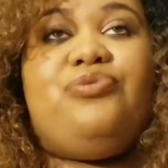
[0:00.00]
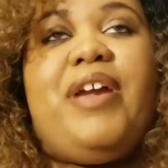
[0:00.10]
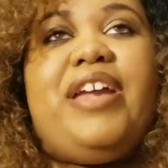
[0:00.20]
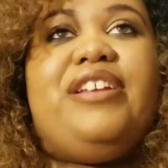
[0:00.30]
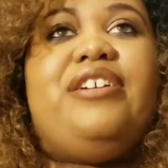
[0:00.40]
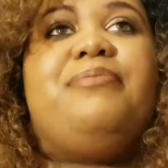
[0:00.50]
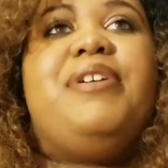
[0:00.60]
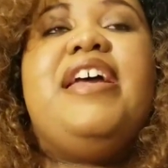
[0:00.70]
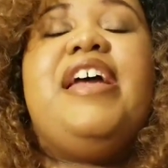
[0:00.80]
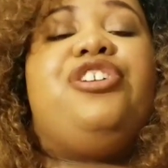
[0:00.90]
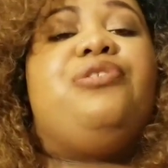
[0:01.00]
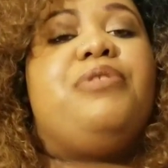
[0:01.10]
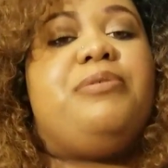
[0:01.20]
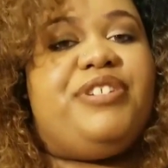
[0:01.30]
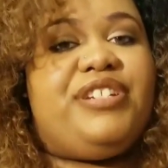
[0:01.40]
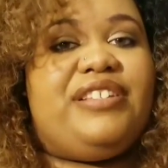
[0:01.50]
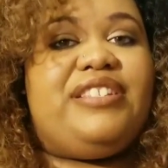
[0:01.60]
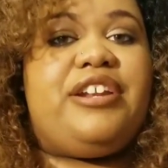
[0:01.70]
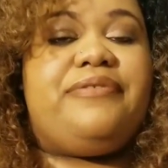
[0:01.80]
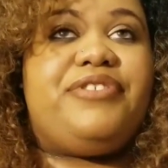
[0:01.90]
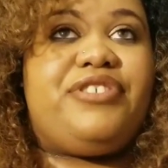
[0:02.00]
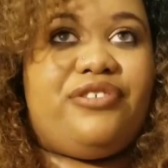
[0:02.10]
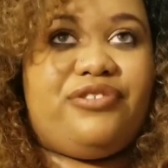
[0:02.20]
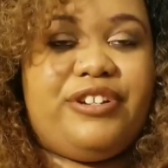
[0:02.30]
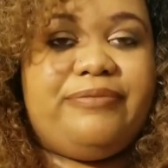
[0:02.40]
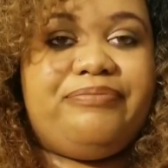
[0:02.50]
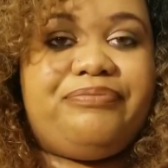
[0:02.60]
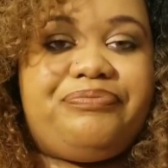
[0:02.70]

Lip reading: You pay them, and you pretty much get set up for surgery.